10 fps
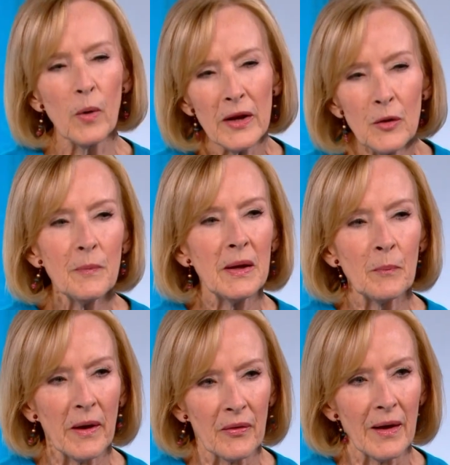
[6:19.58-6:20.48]
What do you
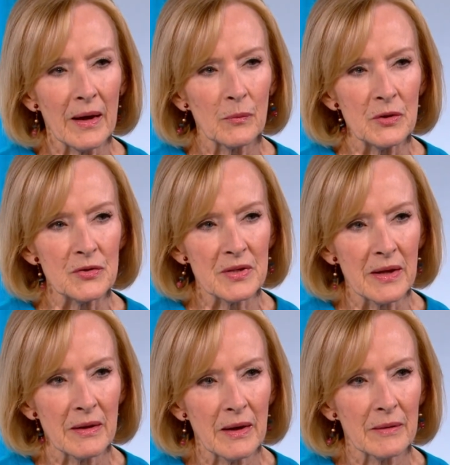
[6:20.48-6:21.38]
mean by that when you
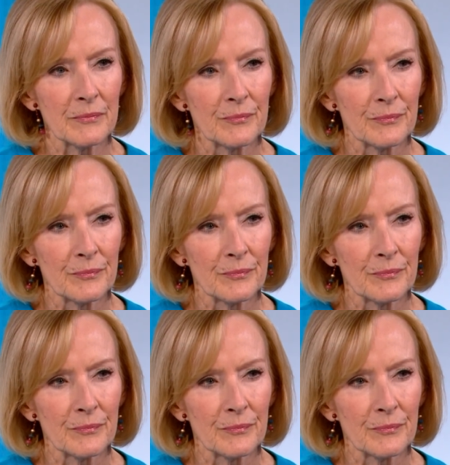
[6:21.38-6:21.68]
say that?